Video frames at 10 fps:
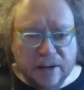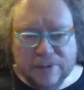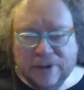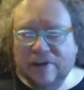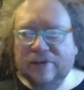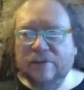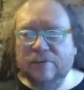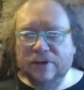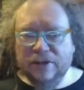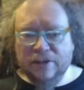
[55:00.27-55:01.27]
I'm sorry I've said
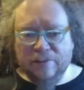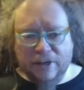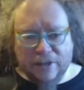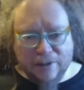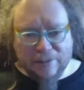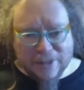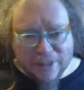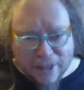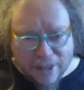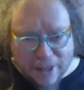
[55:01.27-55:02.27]
bullshit so many times.
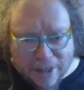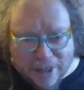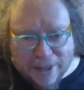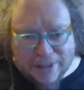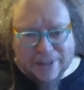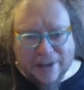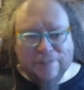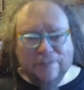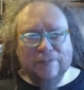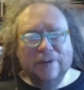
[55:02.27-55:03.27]
It's
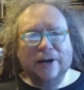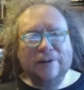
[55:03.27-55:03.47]
pardon